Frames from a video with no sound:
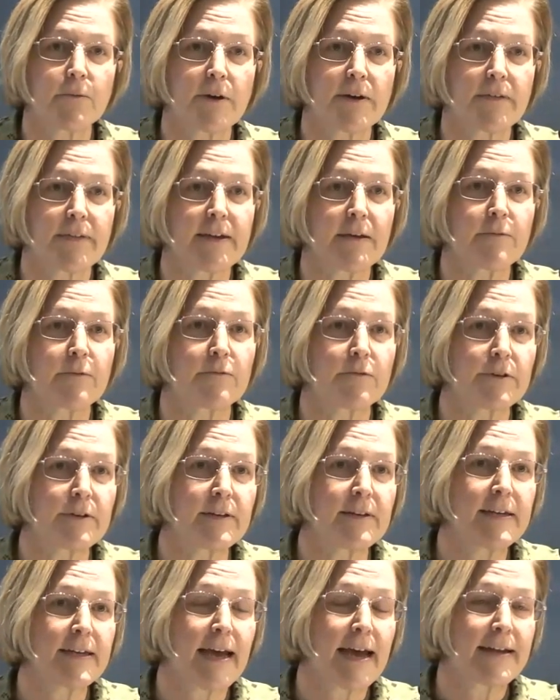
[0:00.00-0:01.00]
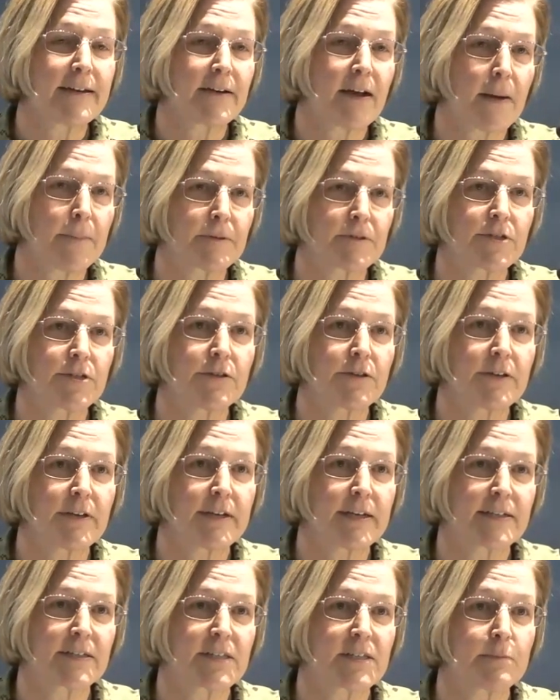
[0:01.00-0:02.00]
where they really had an opportunity
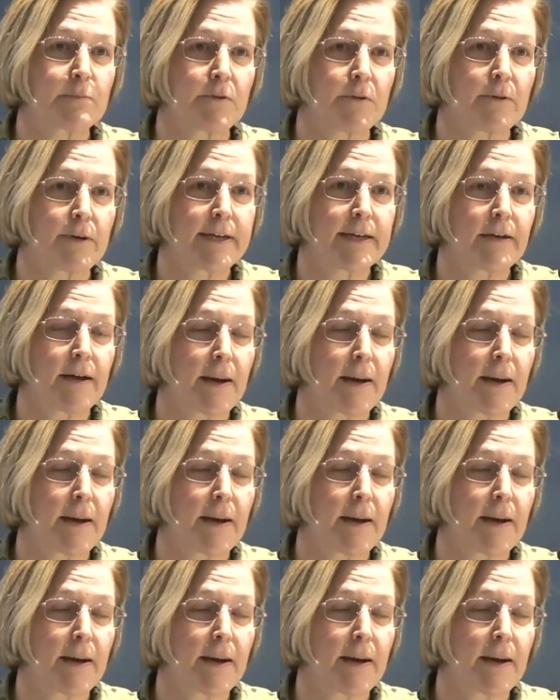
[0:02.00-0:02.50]
to exploit